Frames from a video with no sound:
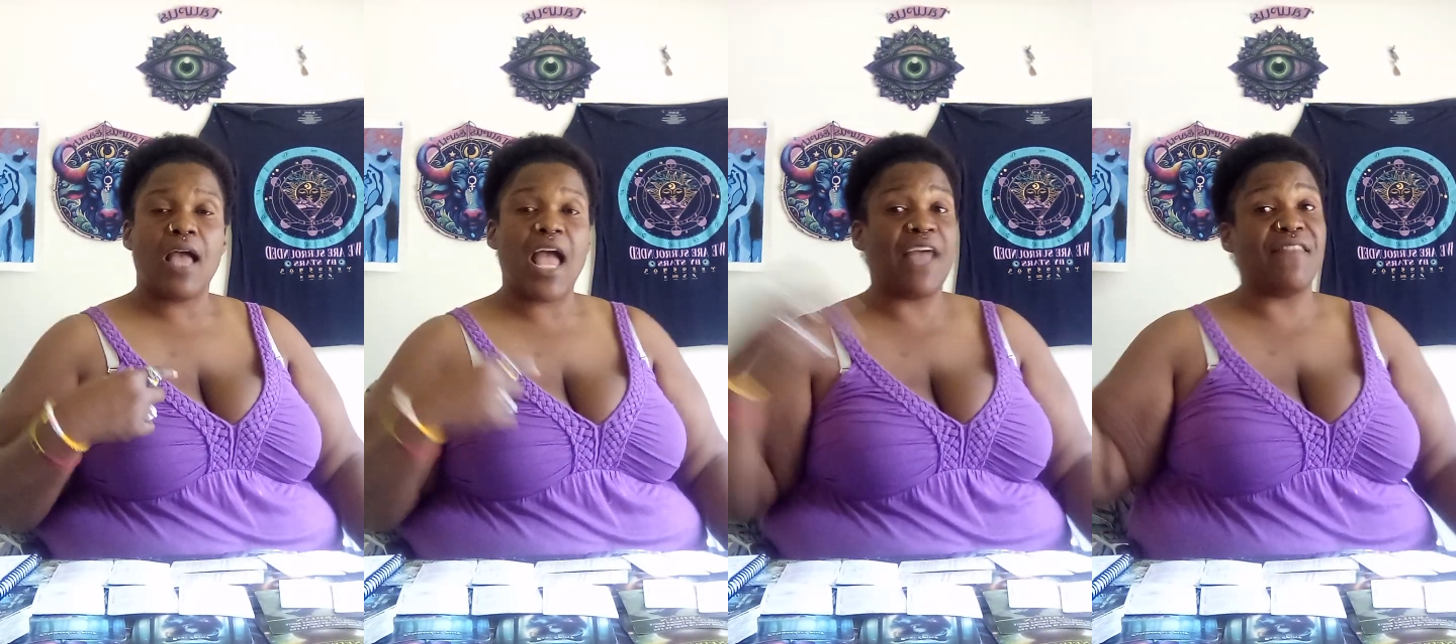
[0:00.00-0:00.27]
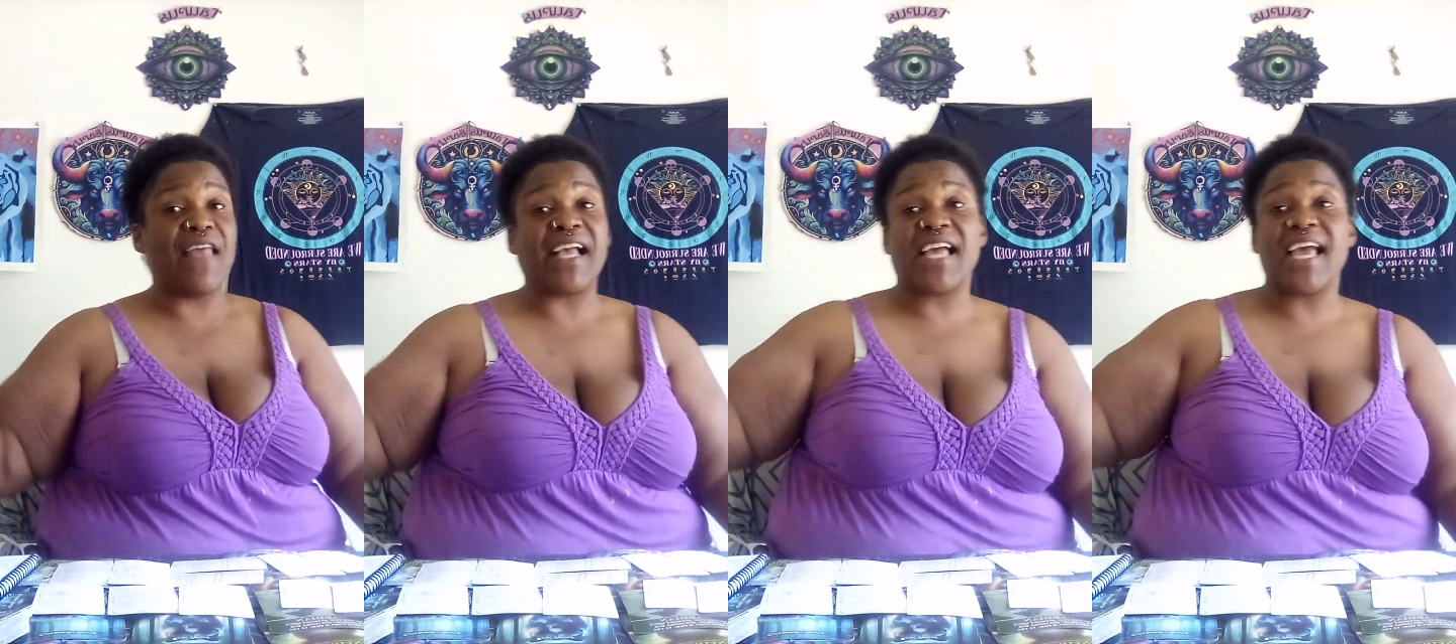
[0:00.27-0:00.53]

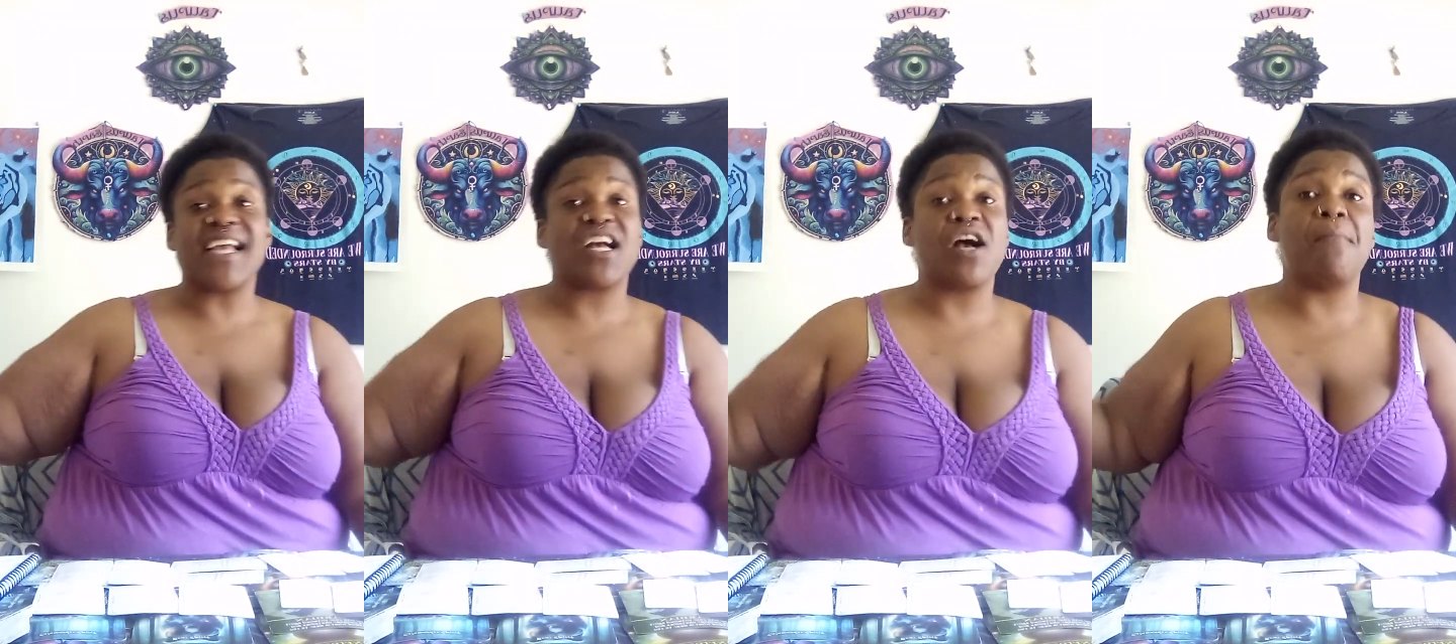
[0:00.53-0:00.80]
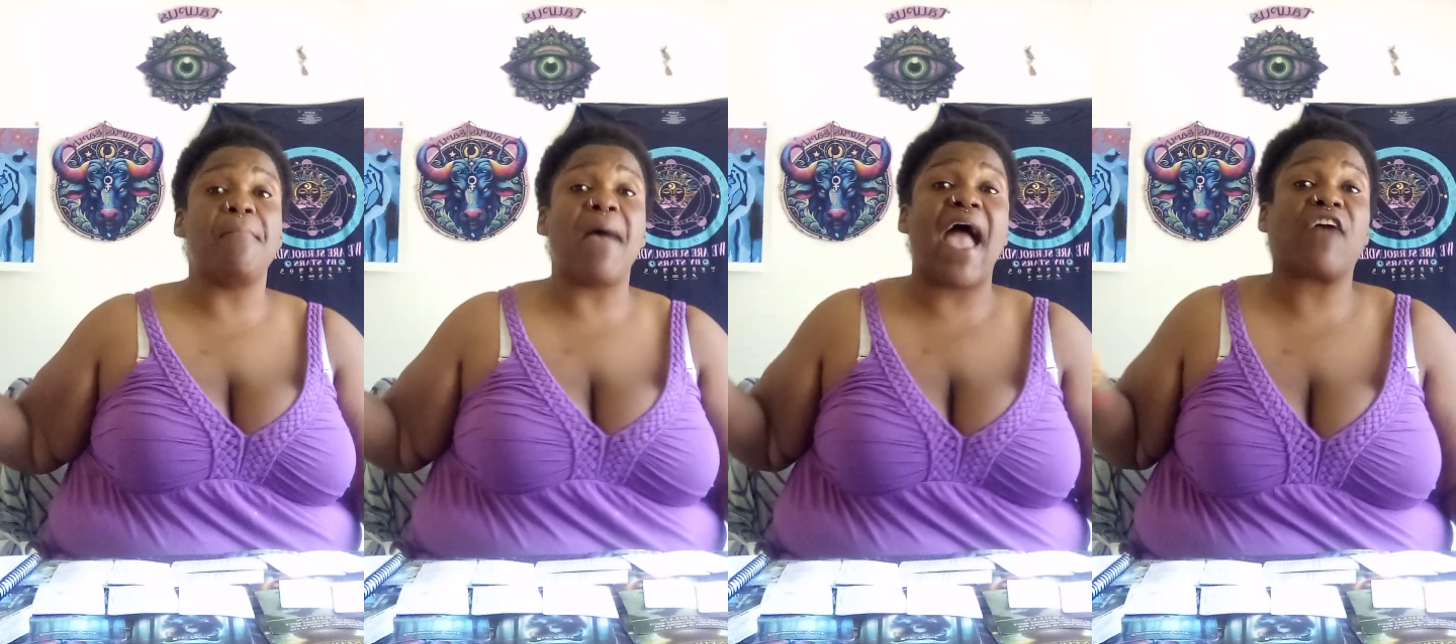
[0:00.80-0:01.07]
and they can't
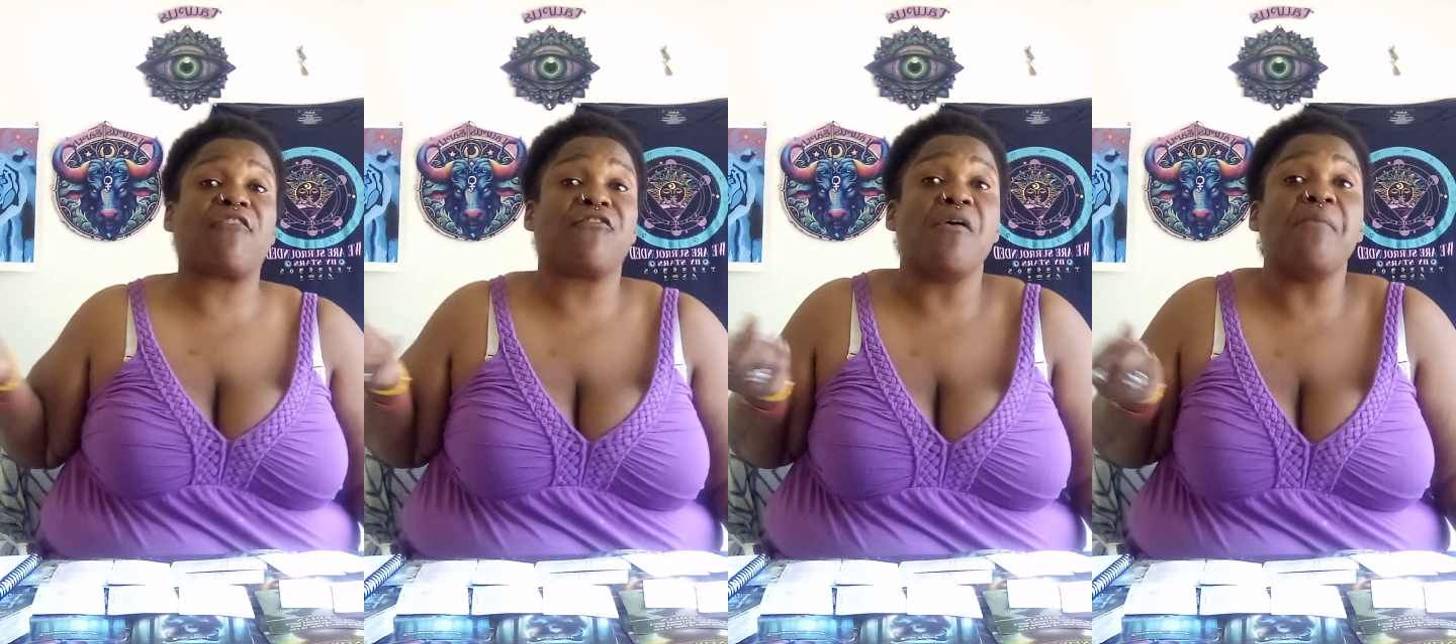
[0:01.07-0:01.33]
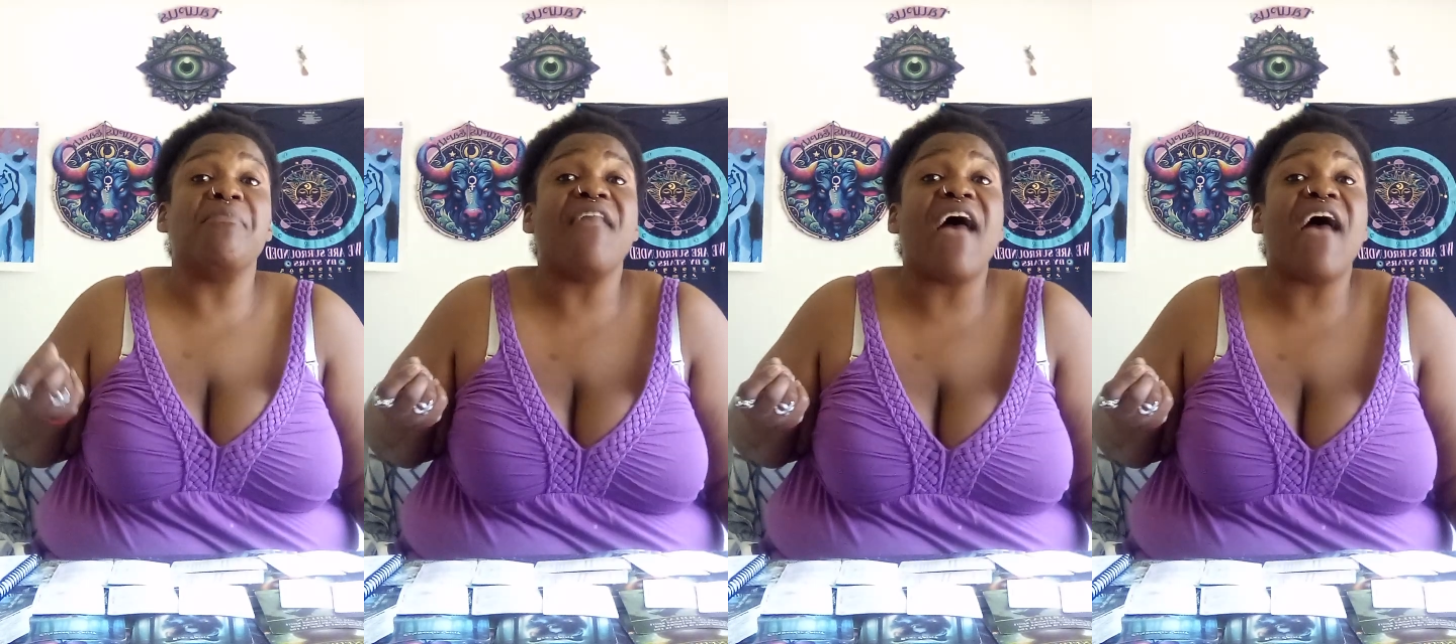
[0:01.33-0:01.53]
come back from